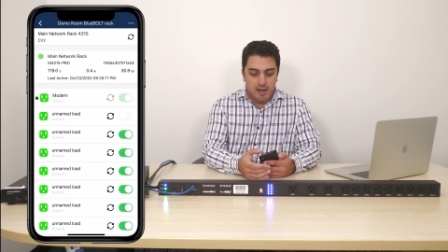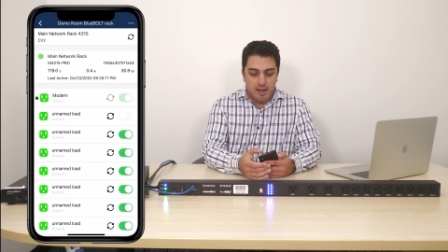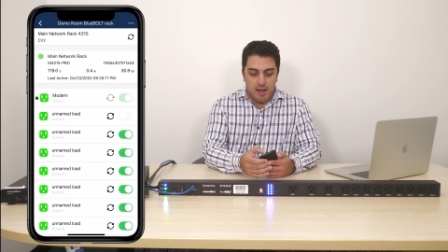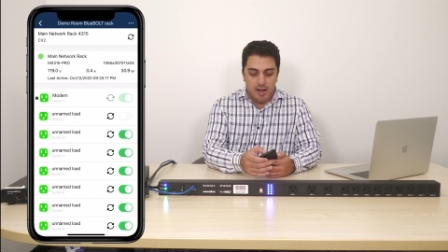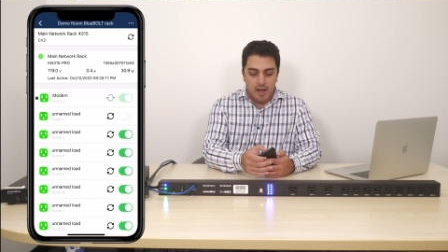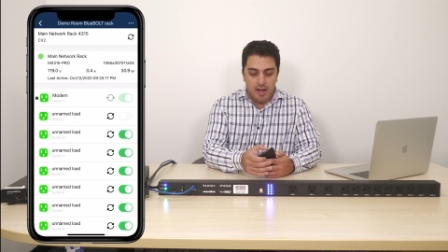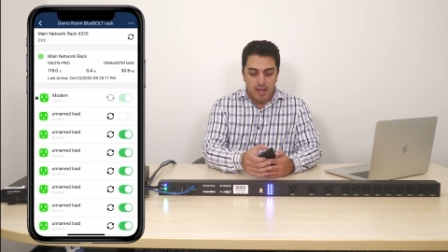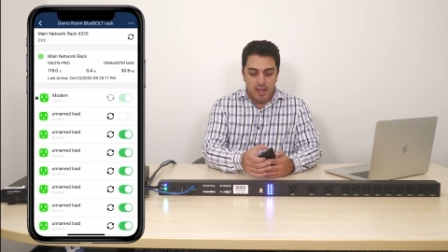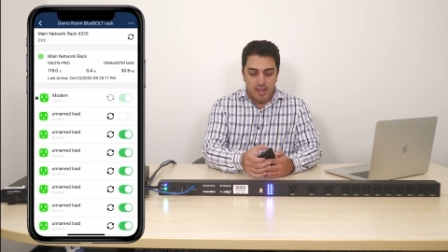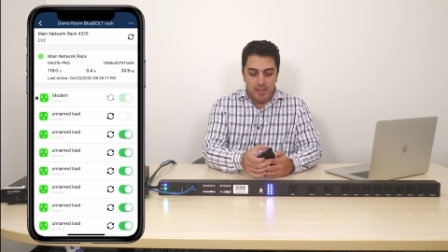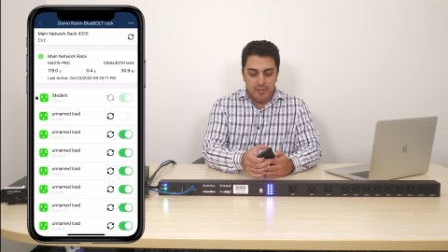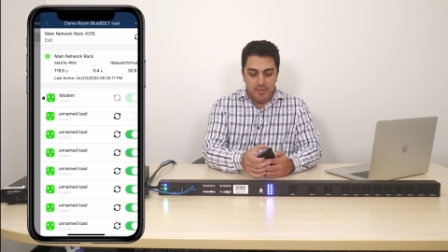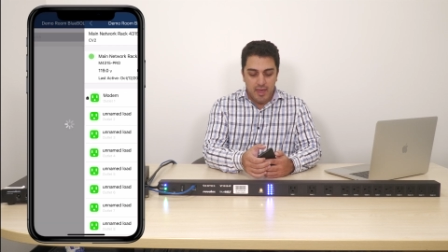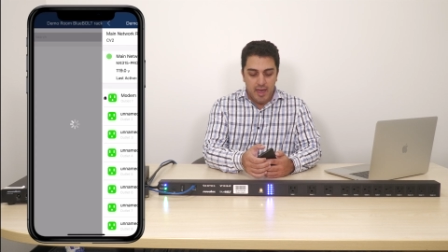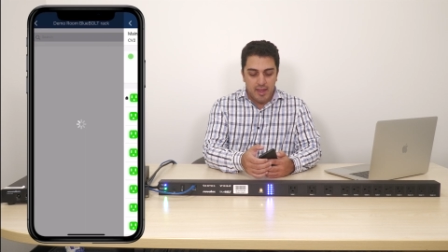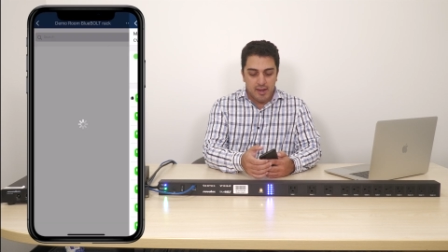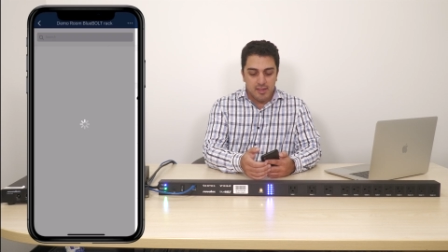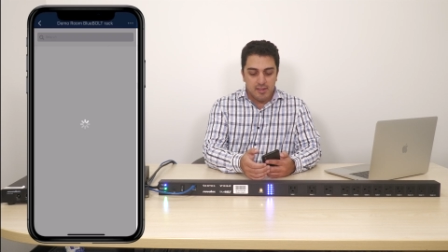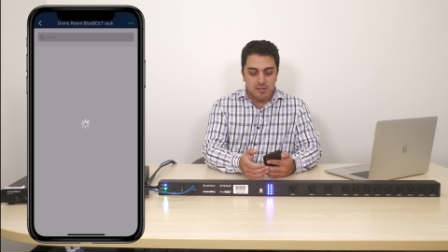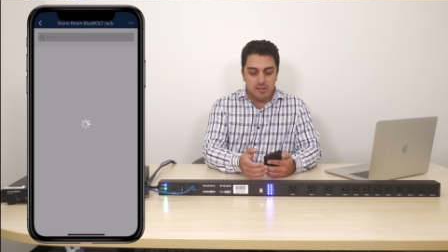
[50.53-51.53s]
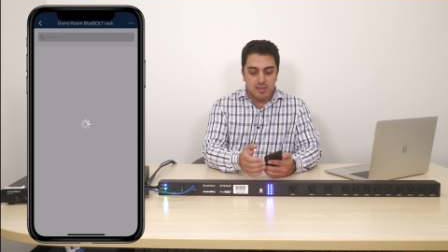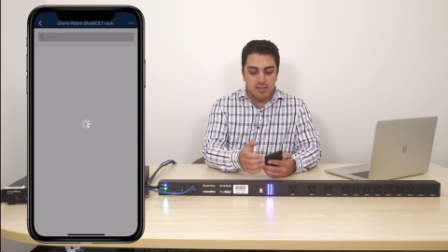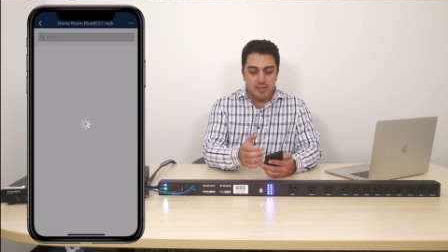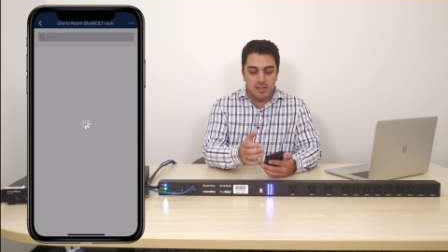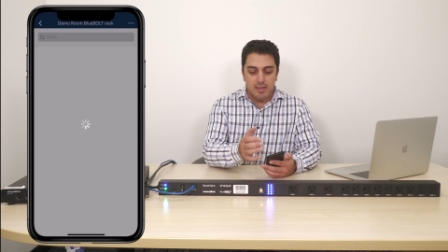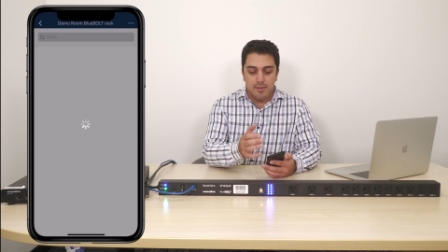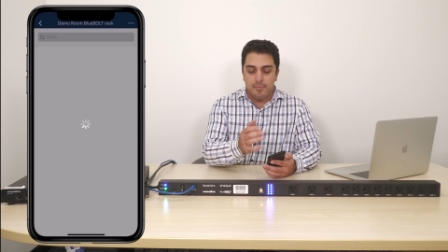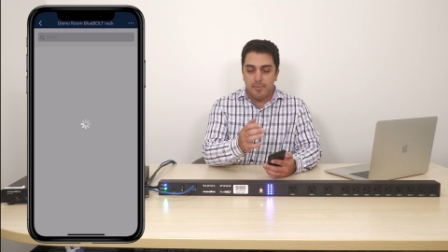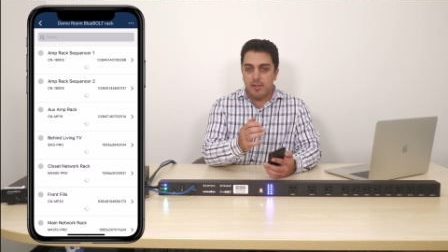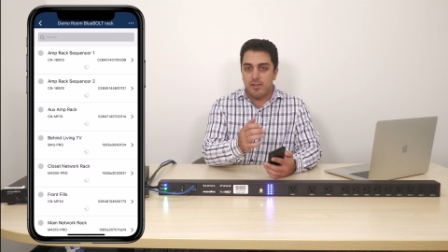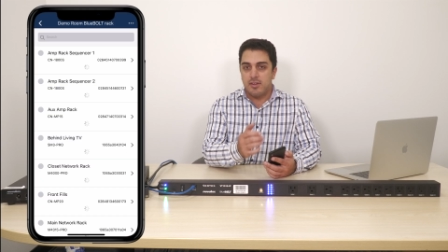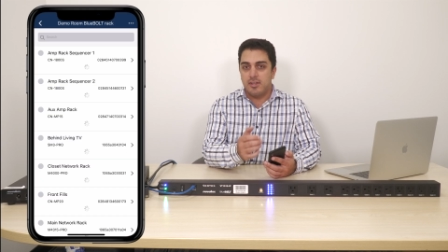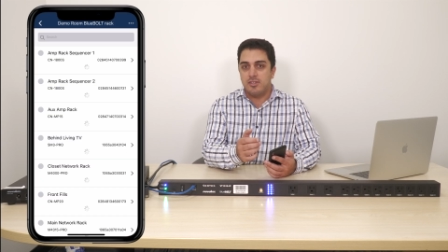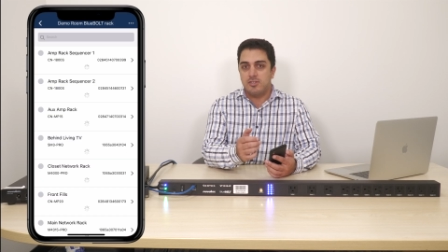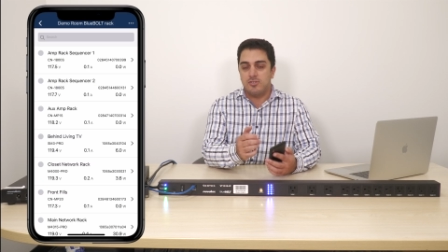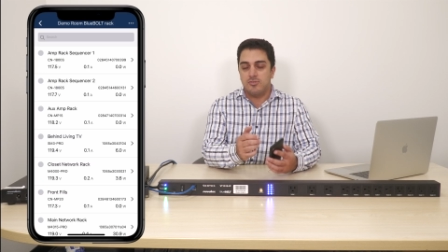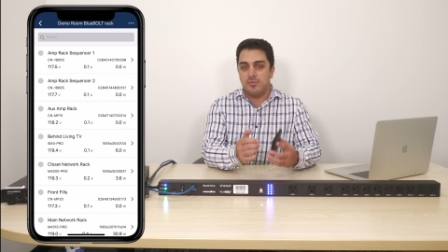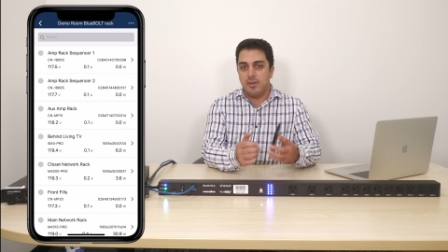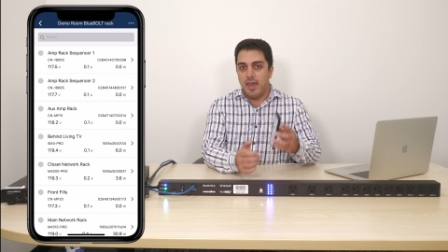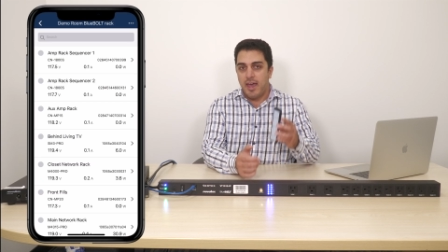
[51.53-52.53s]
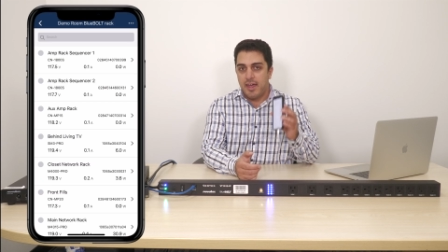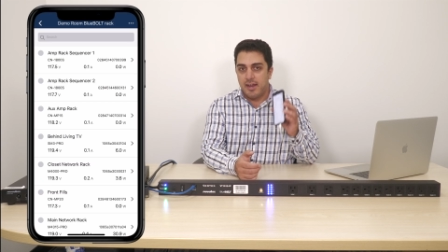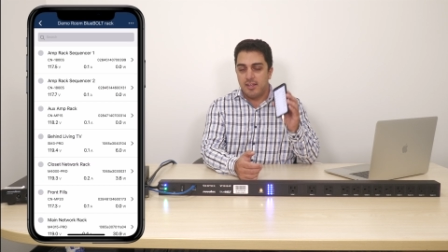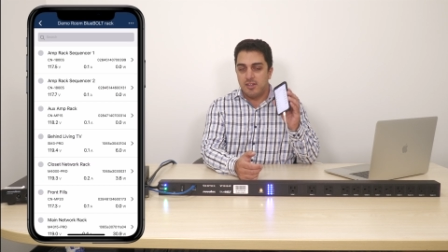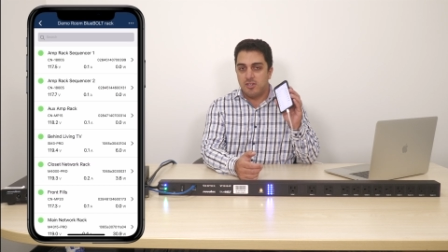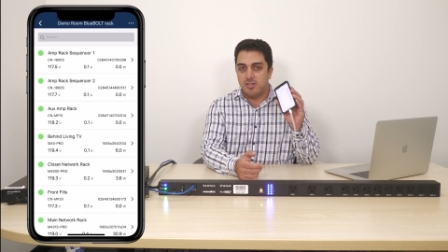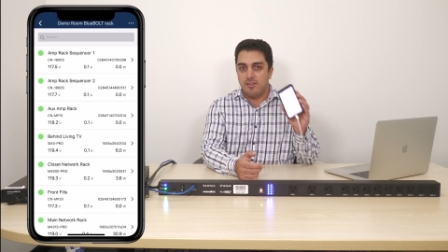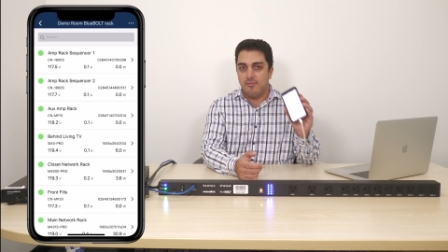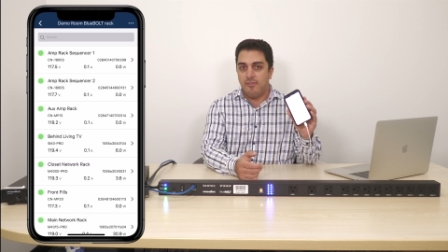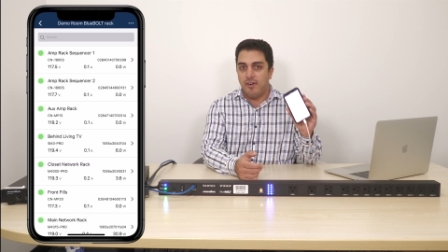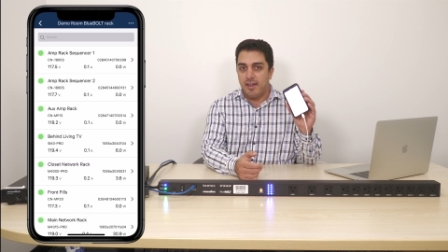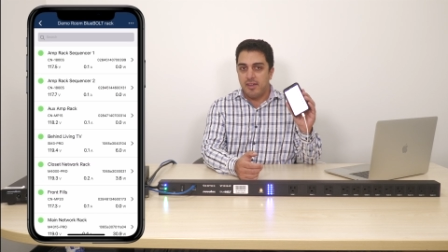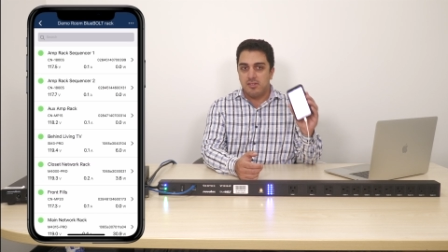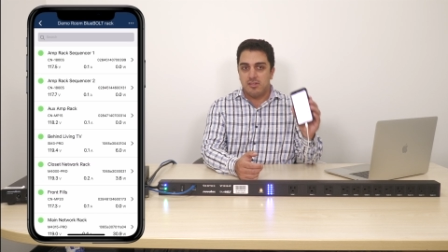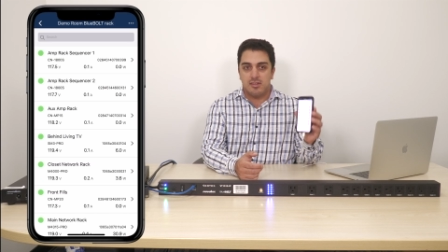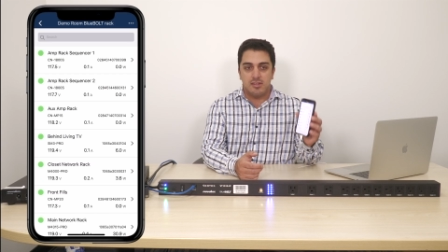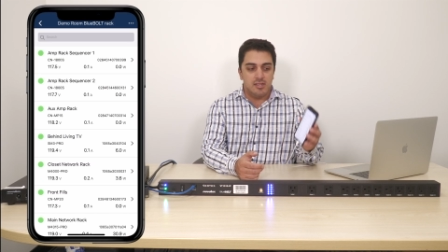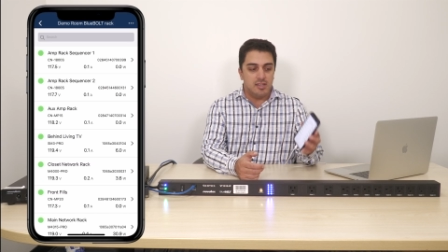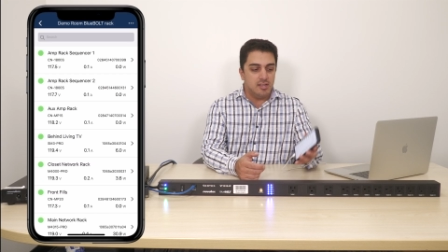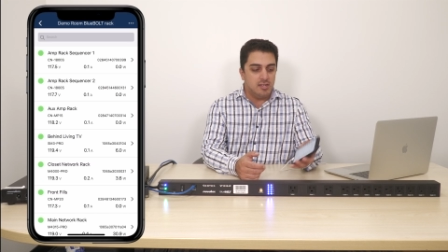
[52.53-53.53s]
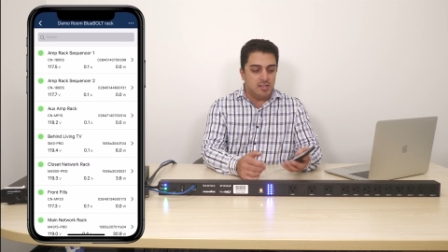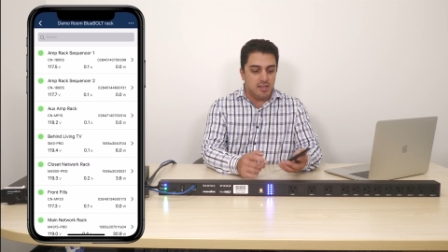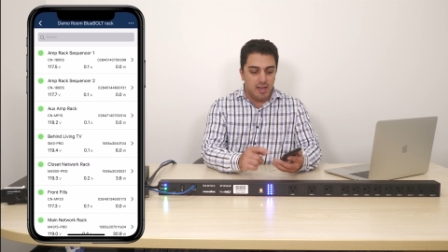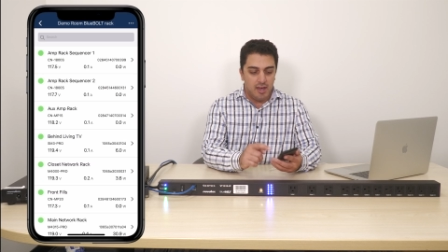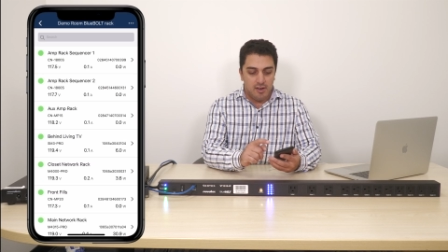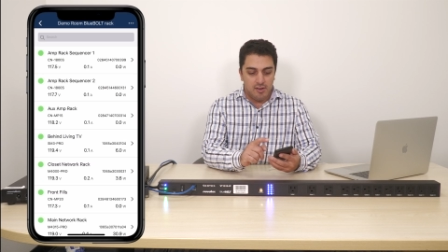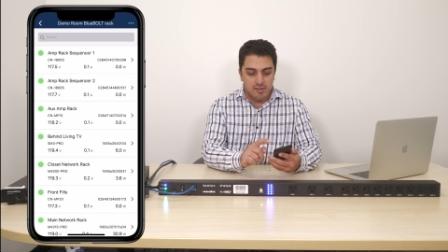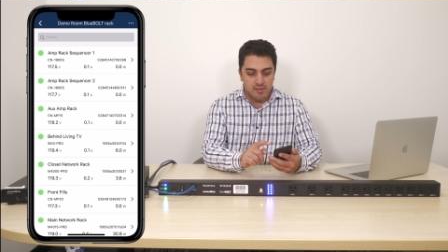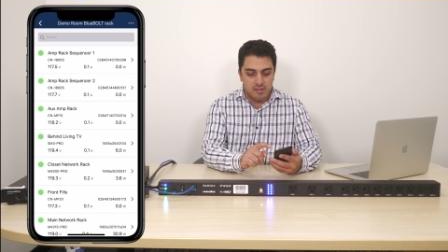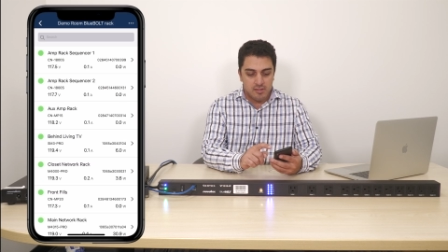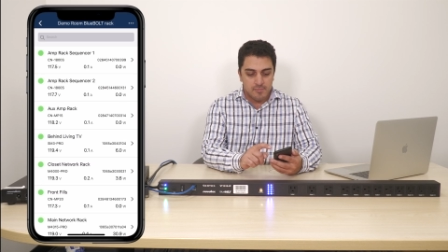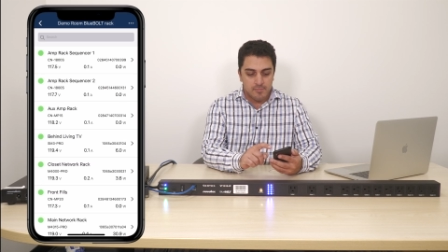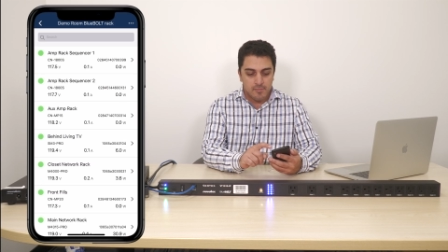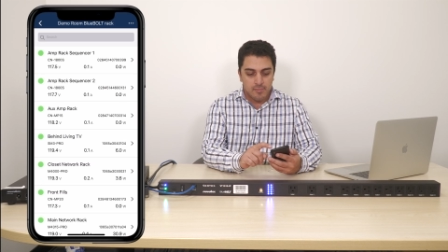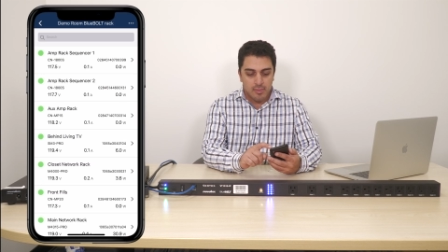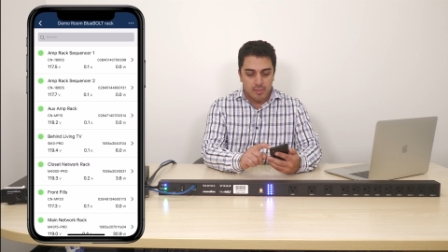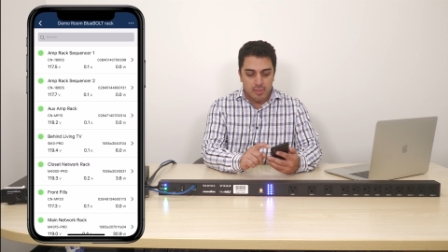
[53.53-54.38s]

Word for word: Uh, and that is the ability to edit device details.